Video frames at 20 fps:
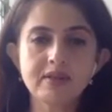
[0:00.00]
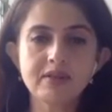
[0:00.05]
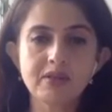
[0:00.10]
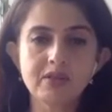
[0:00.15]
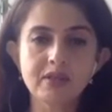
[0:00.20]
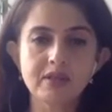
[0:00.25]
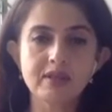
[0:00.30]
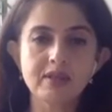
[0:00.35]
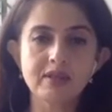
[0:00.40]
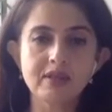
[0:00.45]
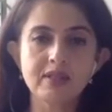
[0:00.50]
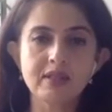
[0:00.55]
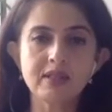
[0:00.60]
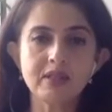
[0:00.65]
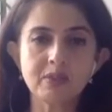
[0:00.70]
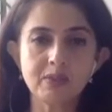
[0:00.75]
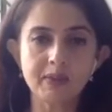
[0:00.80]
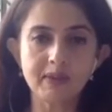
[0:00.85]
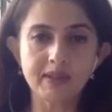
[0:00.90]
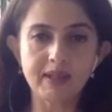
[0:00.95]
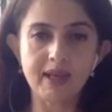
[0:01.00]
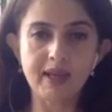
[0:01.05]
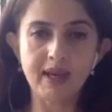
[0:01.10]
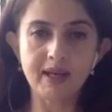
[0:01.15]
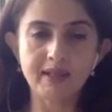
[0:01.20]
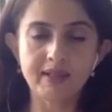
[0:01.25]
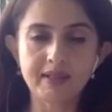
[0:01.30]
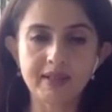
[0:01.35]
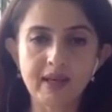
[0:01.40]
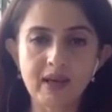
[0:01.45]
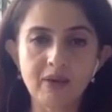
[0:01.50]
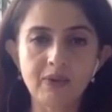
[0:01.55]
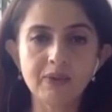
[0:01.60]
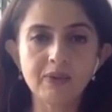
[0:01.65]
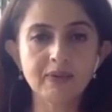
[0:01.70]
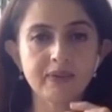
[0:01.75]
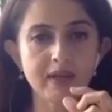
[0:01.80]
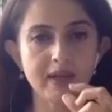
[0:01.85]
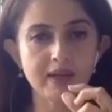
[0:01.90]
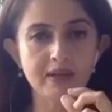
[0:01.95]
just sit with head down
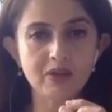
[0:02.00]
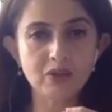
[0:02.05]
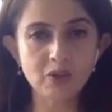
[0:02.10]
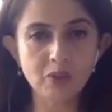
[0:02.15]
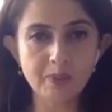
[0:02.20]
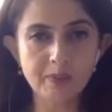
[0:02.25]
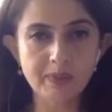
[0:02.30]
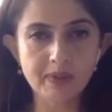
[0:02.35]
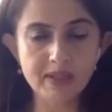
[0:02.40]
and do